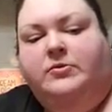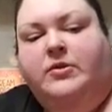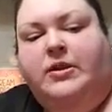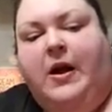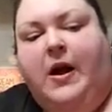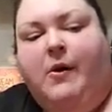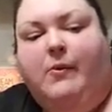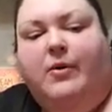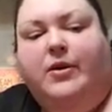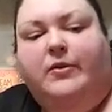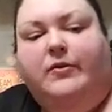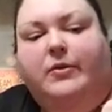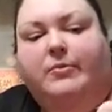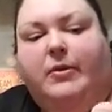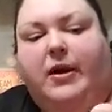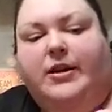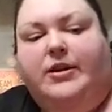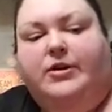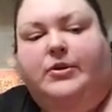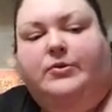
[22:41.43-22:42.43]
Now I want to
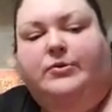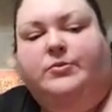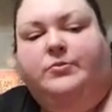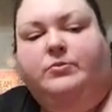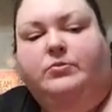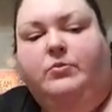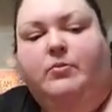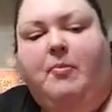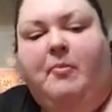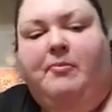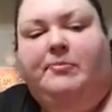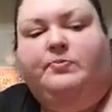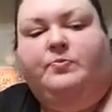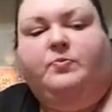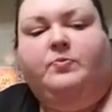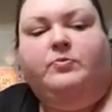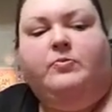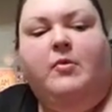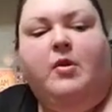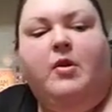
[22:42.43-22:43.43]
remind you,
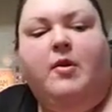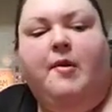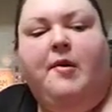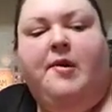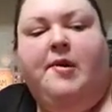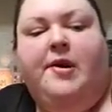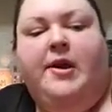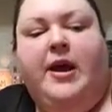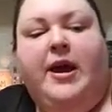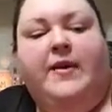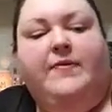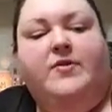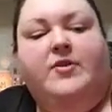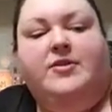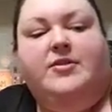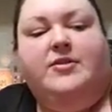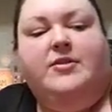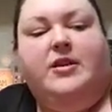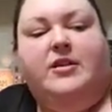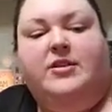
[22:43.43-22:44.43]
and
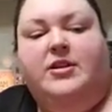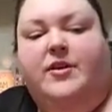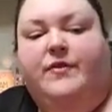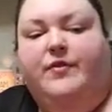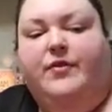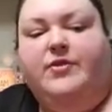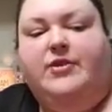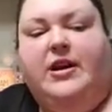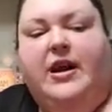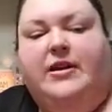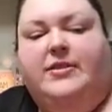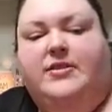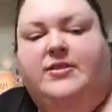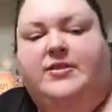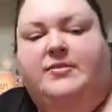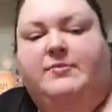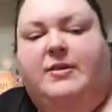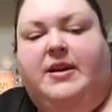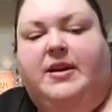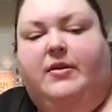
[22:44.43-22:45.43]
this is a tit for tat
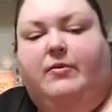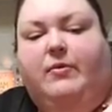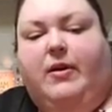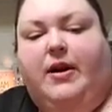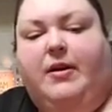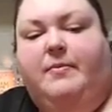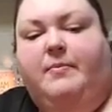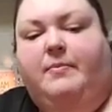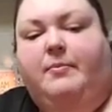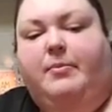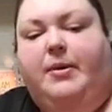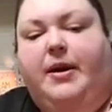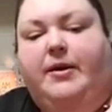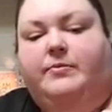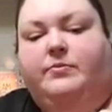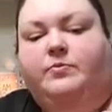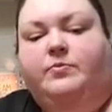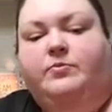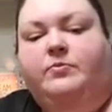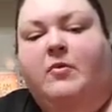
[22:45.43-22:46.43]
doesn't make it right, but
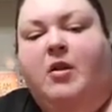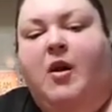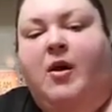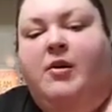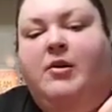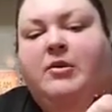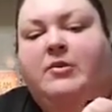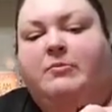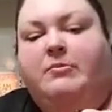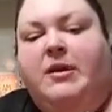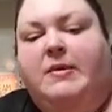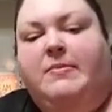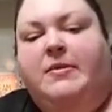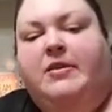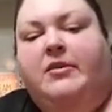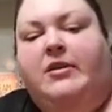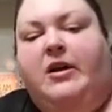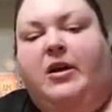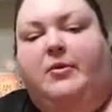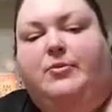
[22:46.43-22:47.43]
maybe
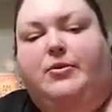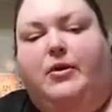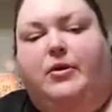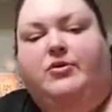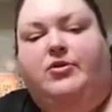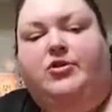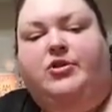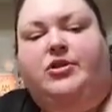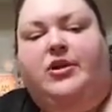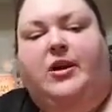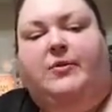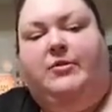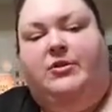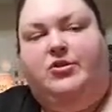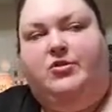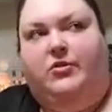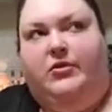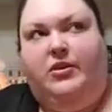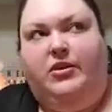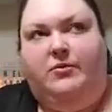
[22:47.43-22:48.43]
it'll help you understand what
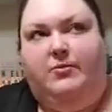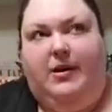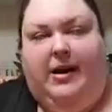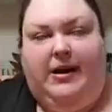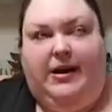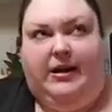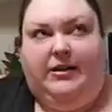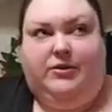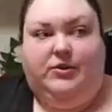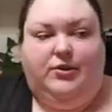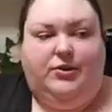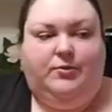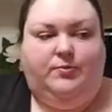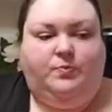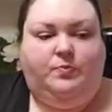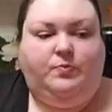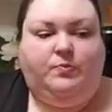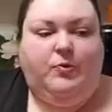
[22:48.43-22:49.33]
triggered my anger.